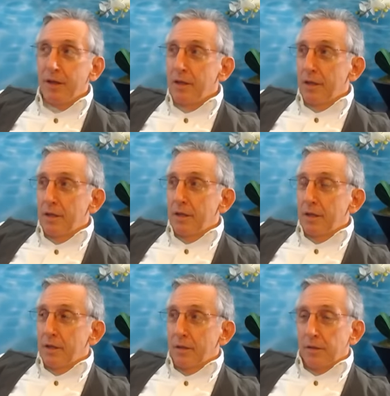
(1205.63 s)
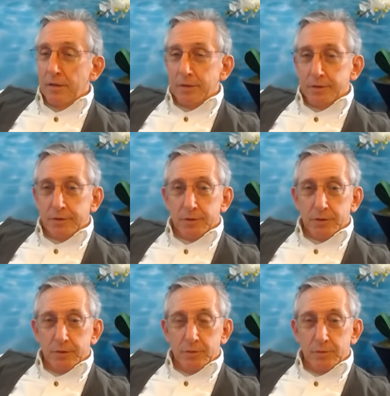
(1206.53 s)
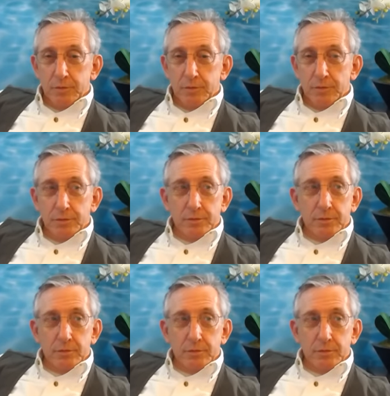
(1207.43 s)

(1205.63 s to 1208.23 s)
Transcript: [no speech]